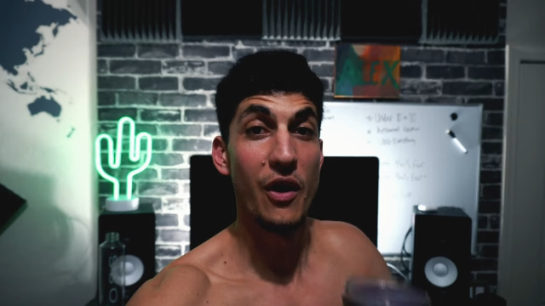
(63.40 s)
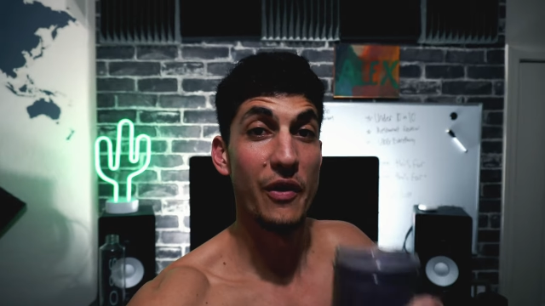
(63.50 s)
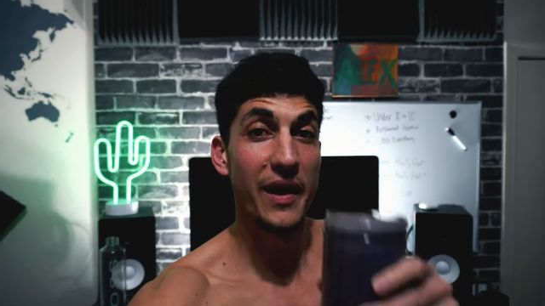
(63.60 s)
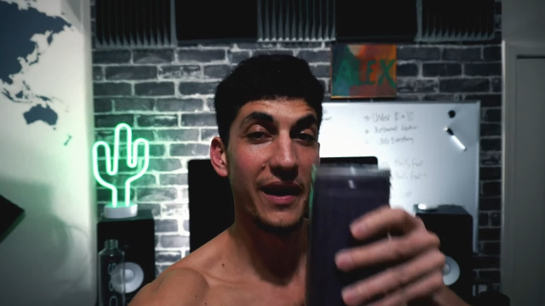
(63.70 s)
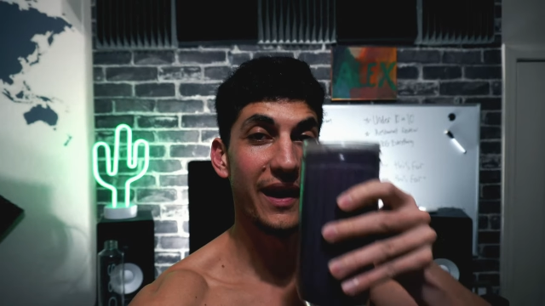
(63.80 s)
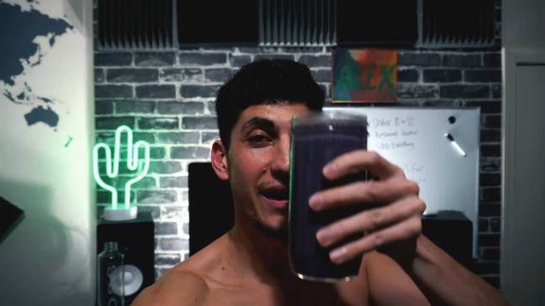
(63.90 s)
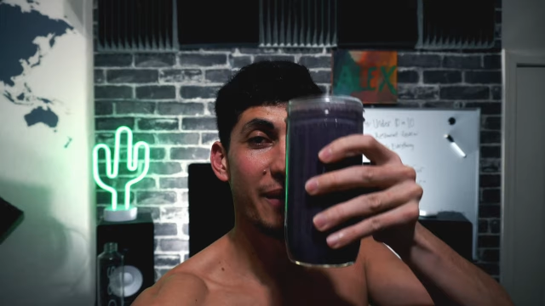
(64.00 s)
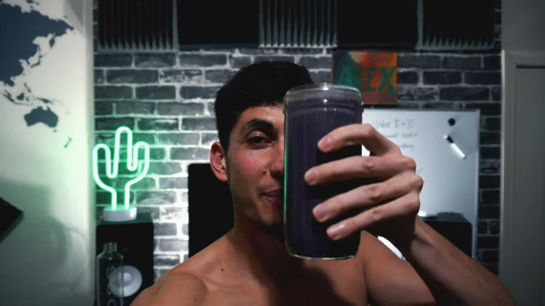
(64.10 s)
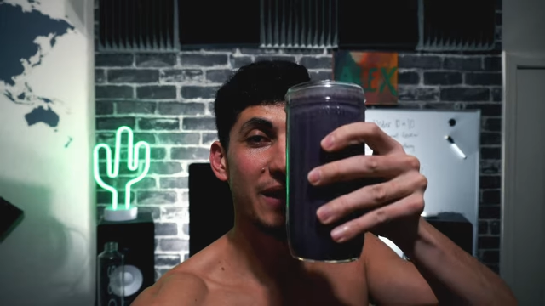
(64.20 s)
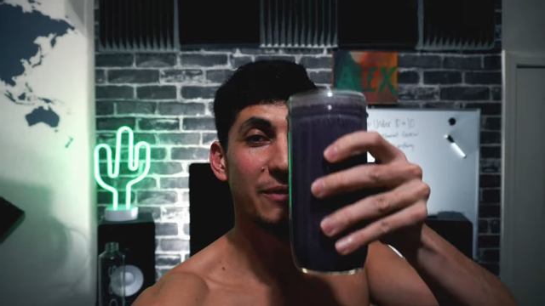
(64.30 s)
All right, I
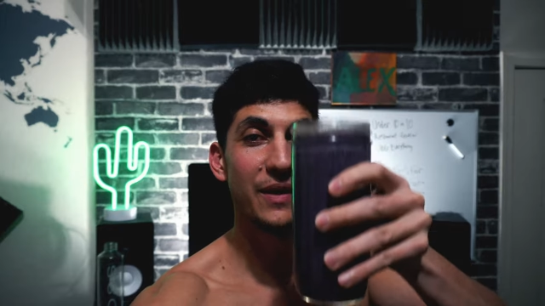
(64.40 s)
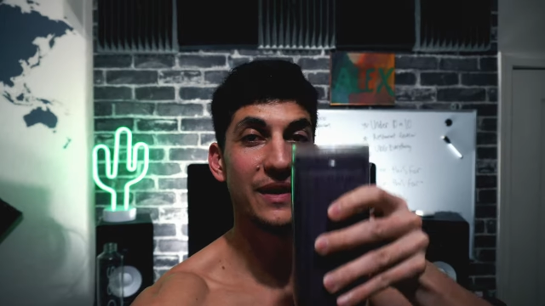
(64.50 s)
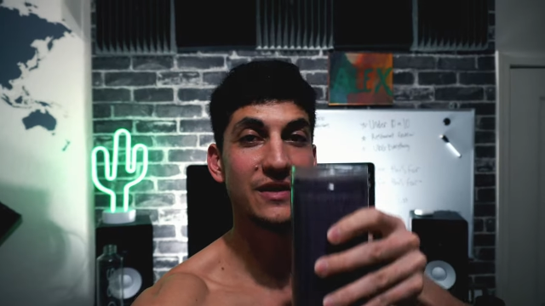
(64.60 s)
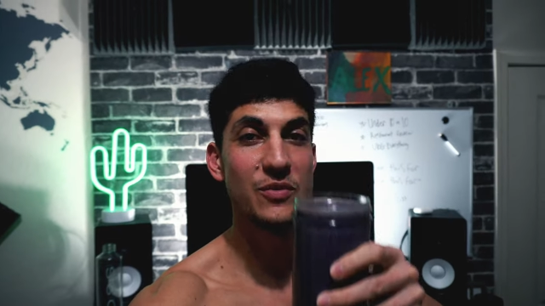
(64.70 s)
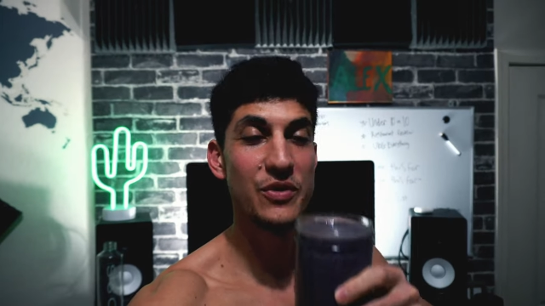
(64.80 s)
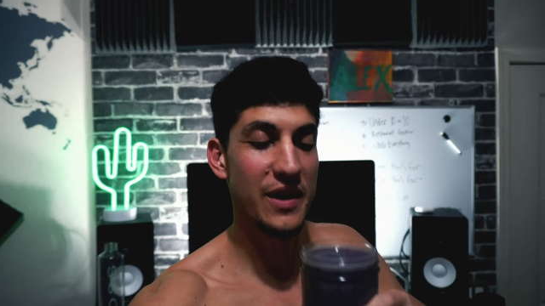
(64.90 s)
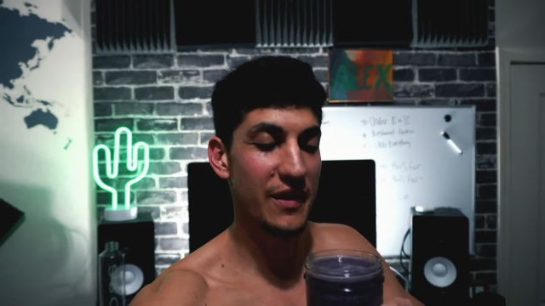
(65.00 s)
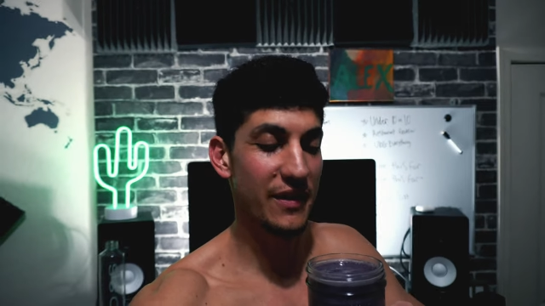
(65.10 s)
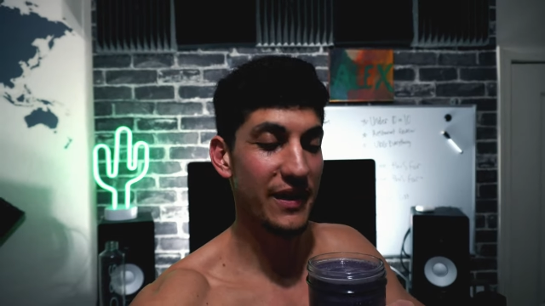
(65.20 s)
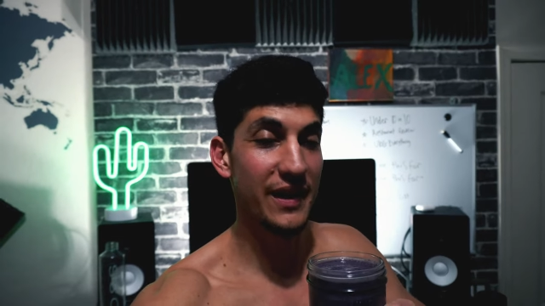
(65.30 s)
got a big, big smoothie
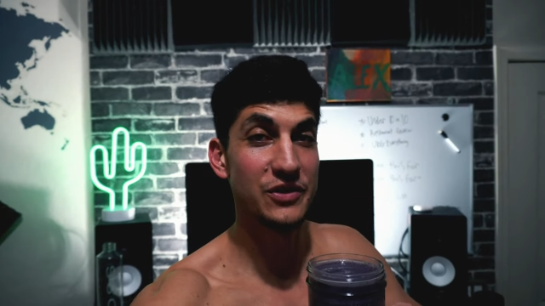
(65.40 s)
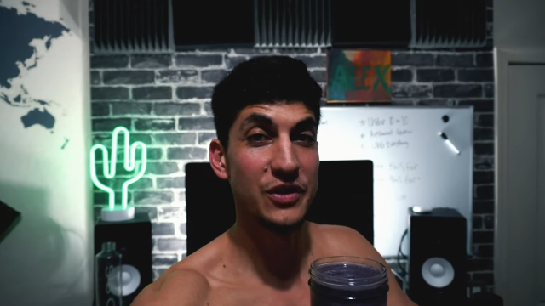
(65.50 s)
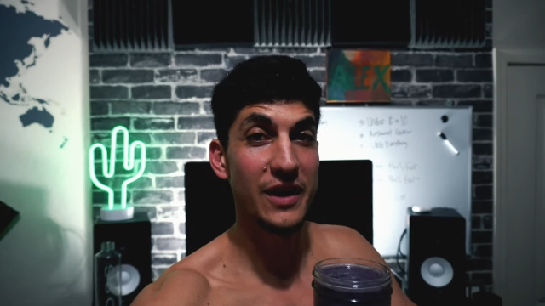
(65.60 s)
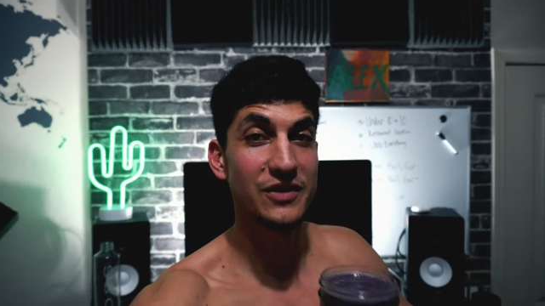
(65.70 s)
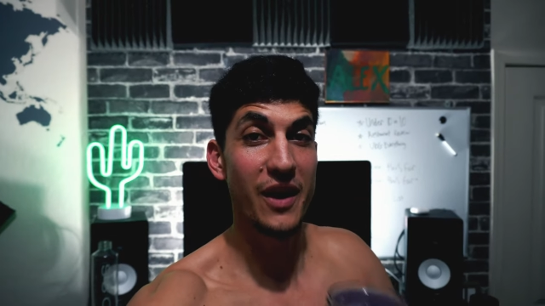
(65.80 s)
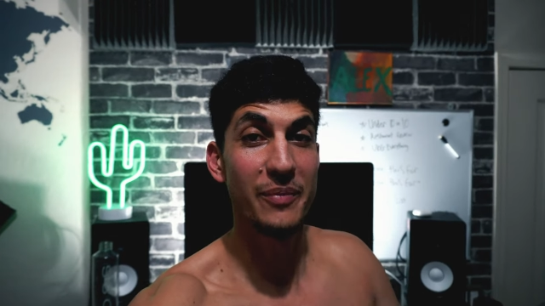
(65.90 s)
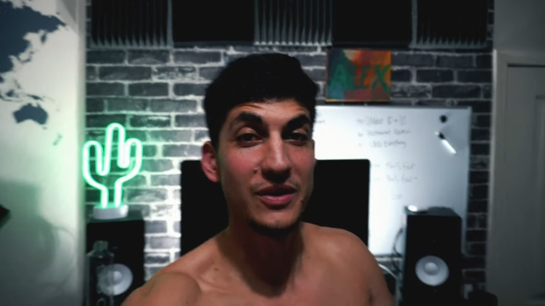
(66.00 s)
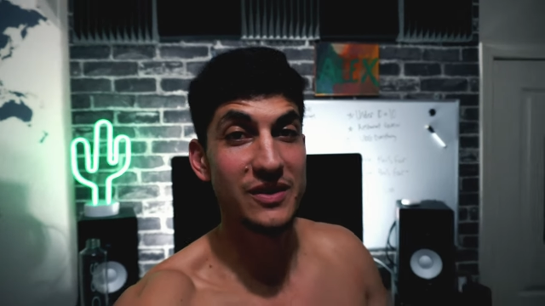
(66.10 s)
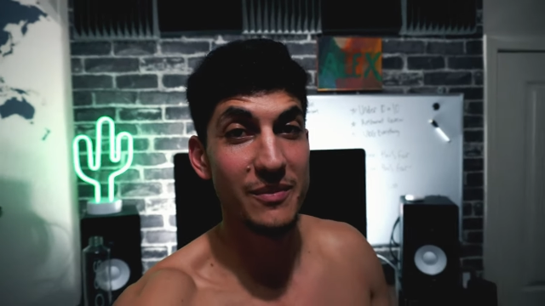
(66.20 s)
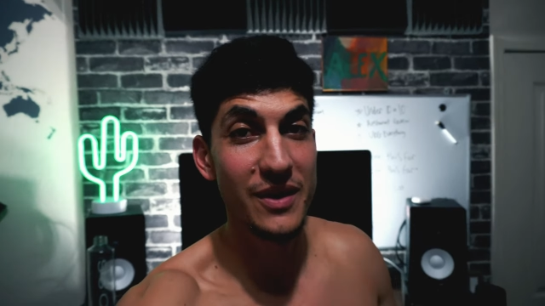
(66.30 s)
here, and as you guys saw, I
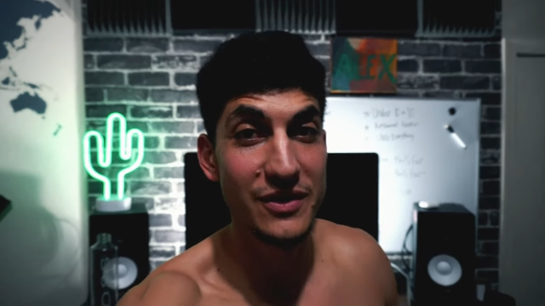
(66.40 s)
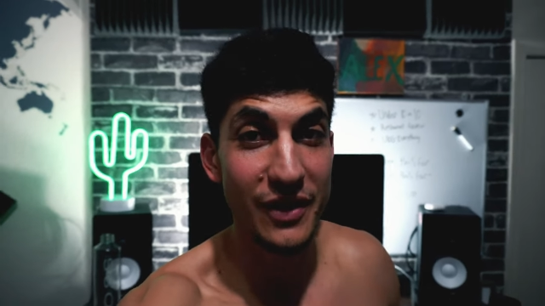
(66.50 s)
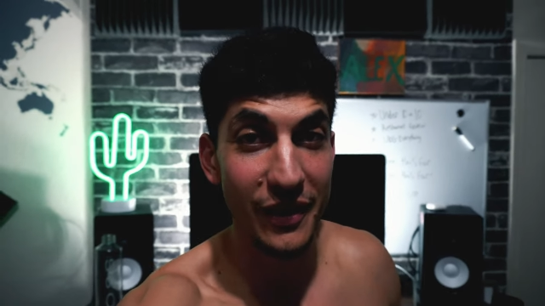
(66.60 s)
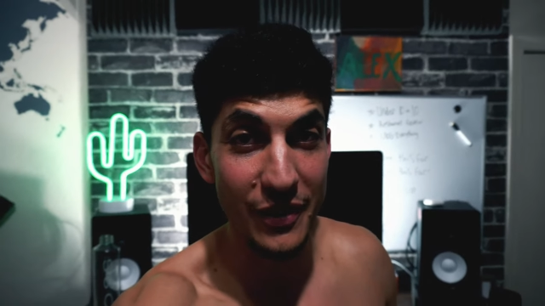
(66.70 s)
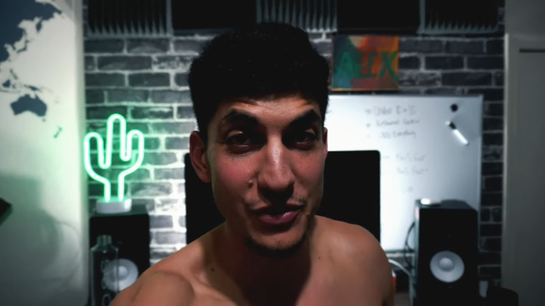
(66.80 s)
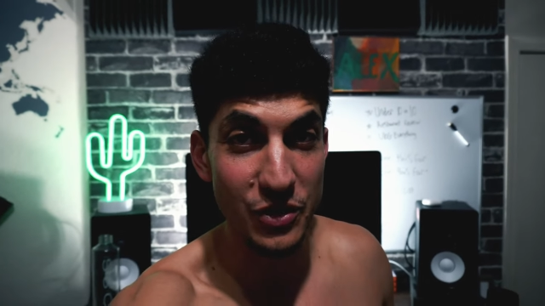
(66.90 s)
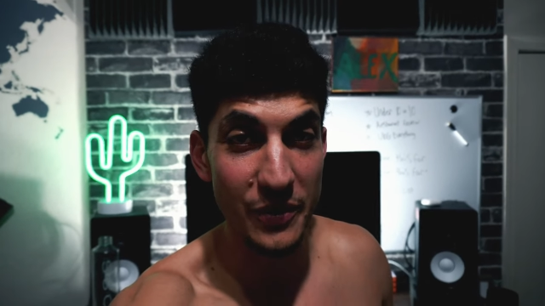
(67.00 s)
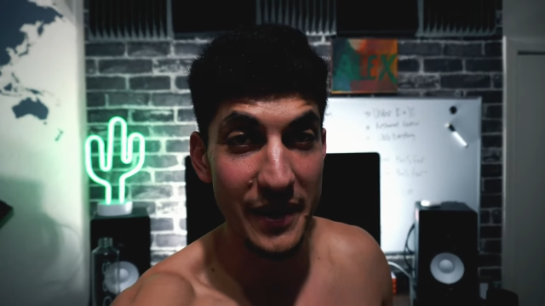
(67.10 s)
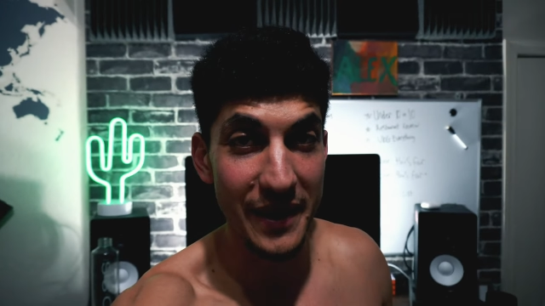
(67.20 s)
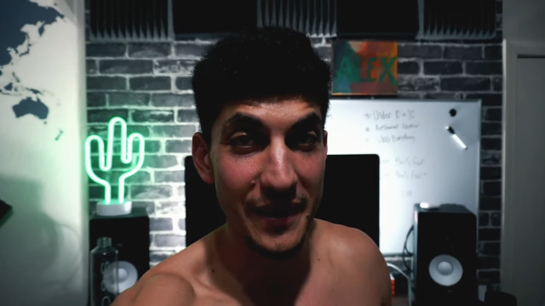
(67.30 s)
put some
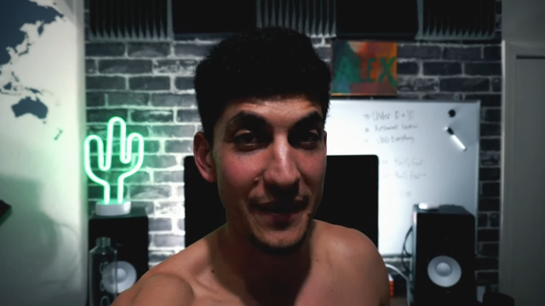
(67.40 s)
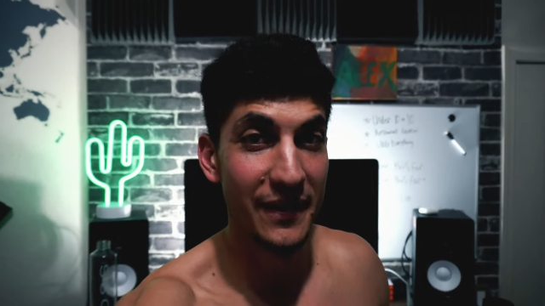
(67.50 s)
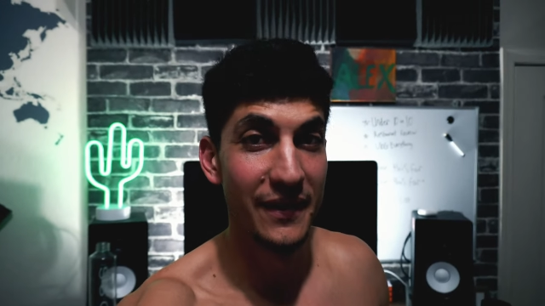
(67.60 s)
cilantro in it.